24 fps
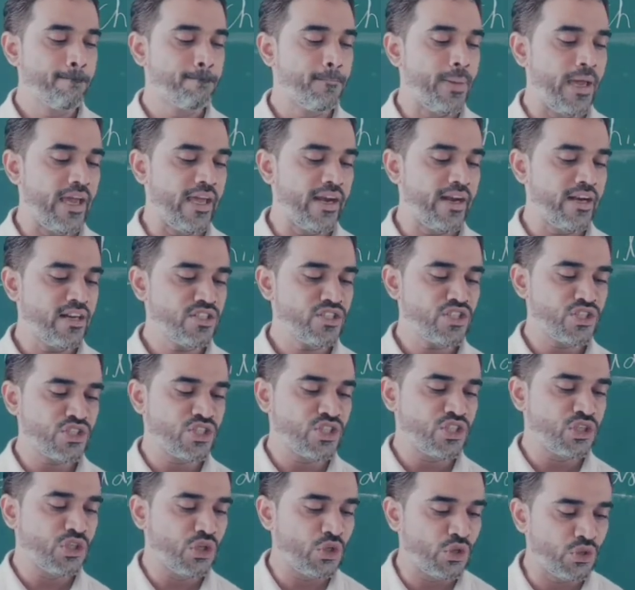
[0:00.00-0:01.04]
parents
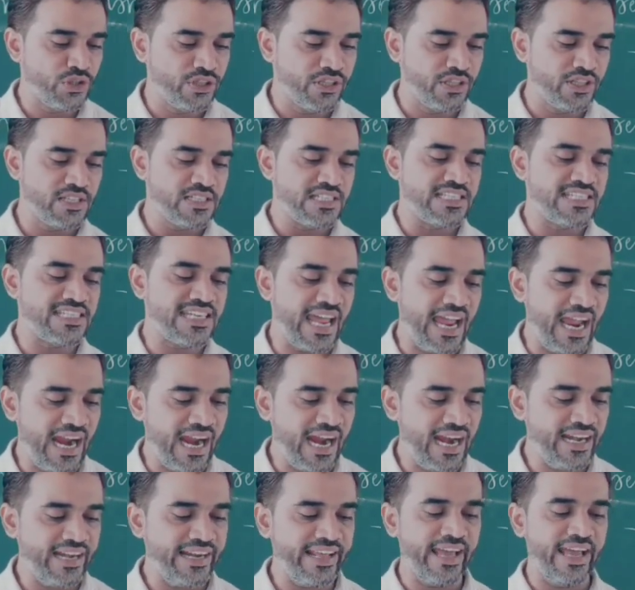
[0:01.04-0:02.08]
could
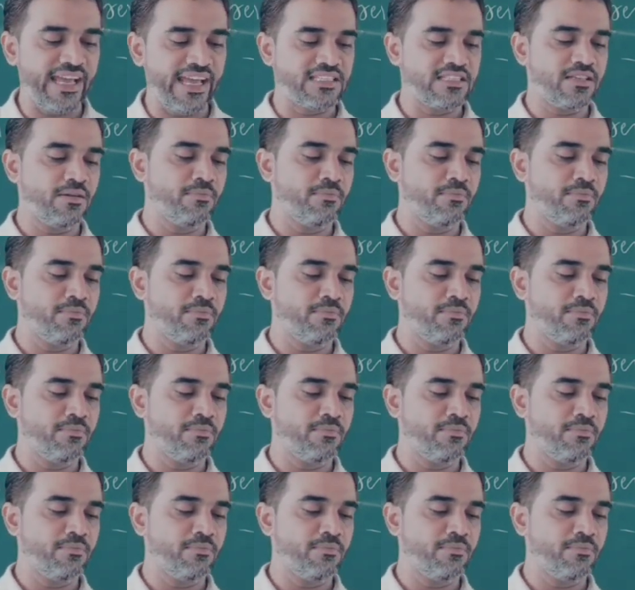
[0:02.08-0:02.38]
stand as